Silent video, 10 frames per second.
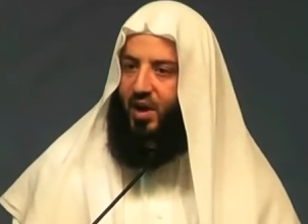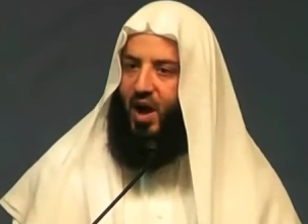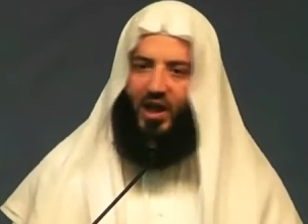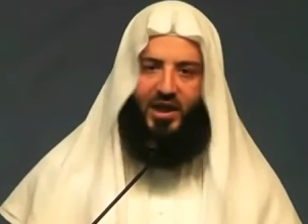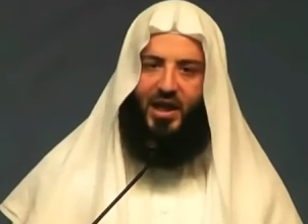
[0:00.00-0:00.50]

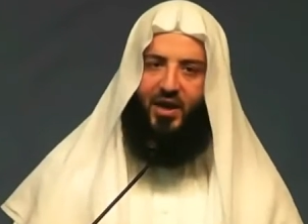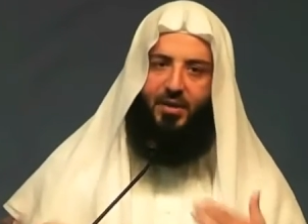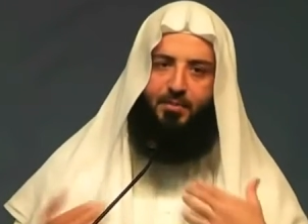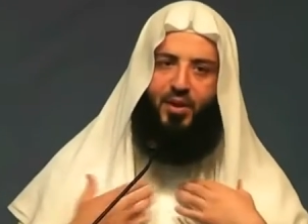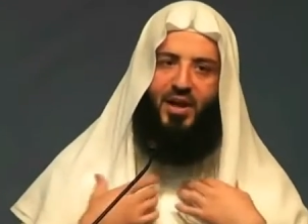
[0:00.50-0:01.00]

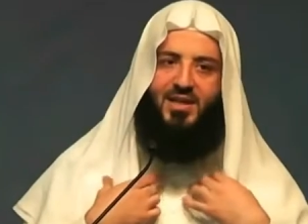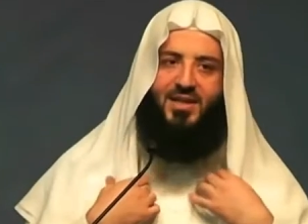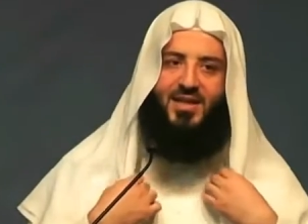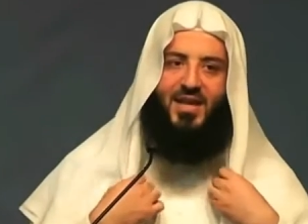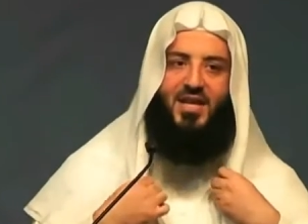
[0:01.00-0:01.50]
Allah Rabbul
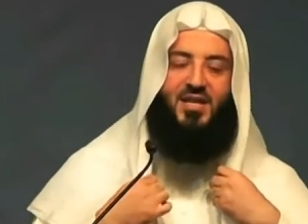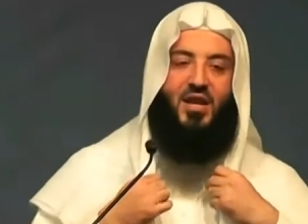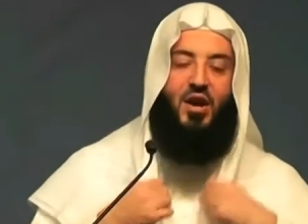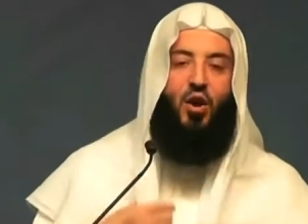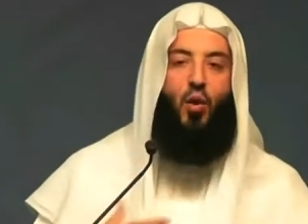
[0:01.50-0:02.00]
Izzah says,